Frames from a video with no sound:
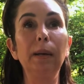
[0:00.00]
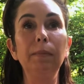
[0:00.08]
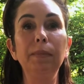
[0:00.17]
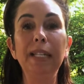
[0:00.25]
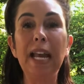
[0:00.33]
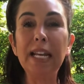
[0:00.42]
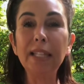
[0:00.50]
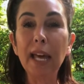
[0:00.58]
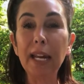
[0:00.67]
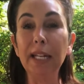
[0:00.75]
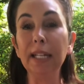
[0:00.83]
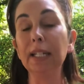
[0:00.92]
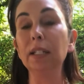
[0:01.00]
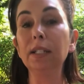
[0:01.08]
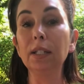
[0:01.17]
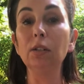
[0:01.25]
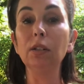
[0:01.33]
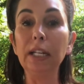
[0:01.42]
take that into
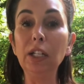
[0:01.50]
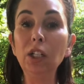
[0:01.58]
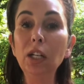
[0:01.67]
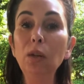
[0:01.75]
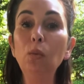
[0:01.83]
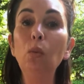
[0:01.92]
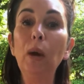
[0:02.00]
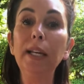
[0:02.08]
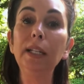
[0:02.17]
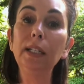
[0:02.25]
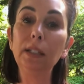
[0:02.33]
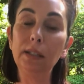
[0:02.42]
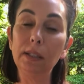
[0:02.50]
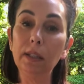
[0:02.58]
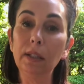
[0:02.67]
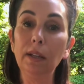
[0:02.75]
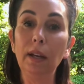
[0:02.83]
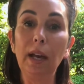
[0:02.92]
consideration when he's
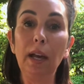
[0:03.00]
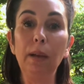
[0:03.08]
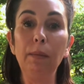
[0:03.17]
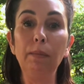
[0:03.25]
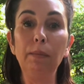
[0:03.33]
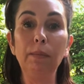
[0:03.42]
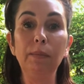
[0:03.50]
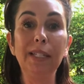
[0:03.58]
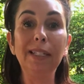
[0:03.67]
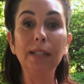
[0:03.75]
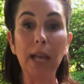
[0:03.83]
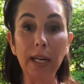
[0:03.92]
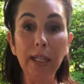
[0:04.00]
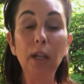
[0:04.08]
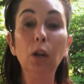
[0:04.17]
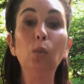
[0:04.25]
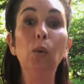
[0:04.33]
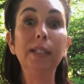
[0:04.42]
deciding
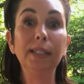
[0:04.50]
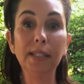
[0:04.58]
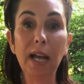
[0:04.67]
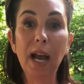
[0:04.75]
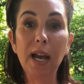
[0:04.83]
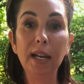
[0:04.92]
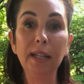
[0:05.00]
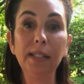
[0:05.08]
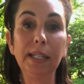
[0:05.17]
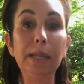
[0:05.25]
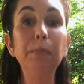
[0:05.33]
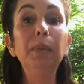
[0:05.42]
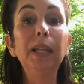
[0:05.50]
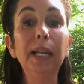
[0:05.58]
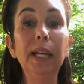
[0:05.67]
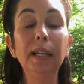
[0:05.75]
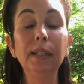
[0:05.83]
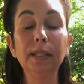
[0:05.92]
on what size
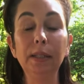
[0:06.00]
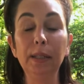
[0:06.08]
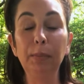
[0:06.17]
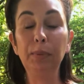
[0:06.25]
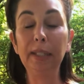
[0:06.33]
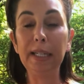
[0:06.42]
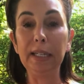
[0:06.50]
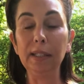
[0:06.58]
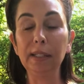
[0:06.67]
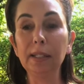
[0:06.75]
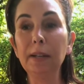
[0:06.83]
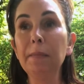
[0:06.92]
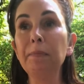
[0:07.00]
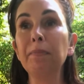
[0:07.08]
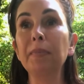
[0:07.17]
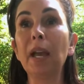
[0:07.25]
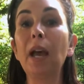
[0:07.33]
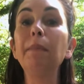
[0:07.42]
implant to place.
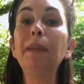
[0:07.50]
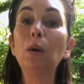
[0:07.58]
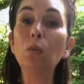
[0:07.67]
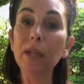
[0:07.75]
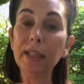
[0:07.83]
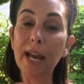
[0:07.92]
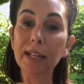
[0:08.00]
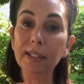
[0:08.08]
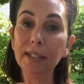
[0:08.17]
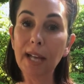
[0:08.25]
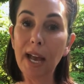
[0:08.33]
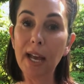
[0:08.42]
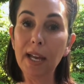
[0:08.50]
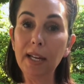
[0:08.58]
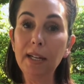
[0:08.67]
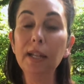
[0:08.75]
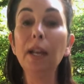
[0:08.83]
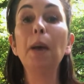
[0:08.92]
Now, with that said,
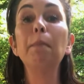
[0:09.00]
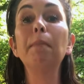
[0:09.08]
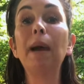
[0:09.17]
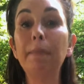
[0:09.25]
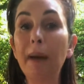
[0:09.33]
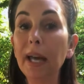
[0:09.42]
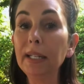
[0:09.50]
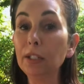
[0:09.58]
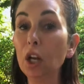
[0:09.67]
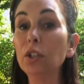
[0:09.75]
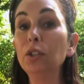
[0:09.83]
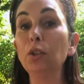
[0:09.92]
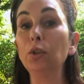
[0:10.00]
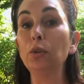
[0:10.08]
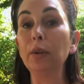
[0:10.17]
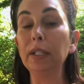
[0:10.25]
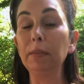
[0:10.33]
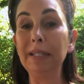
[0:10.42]
my body's also
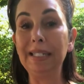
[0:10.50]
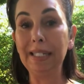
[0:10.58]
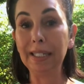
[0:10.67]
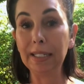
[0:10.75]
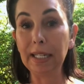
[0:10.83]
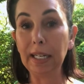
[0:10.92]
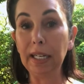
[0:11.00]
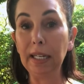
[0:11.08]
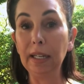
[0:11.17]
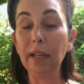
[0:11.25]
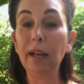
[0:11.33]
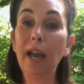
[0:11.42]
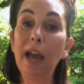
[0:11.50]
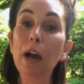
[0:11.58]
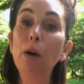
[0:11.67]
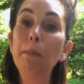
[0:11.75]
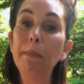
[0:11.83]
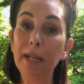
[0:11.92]
going to be dictating how
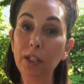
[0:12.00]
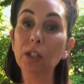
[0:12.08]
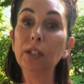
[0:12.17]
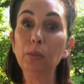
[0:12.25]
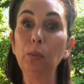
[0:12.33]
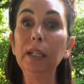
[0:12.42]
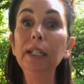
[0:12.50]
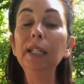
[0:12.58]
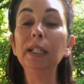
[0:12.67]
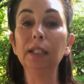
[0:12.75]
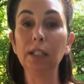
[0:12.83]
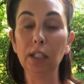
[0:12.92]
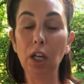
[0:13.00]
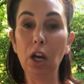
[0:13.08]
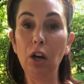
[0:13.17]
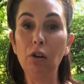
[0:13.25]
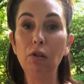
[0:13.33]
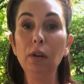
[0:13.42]
much it's willing to go,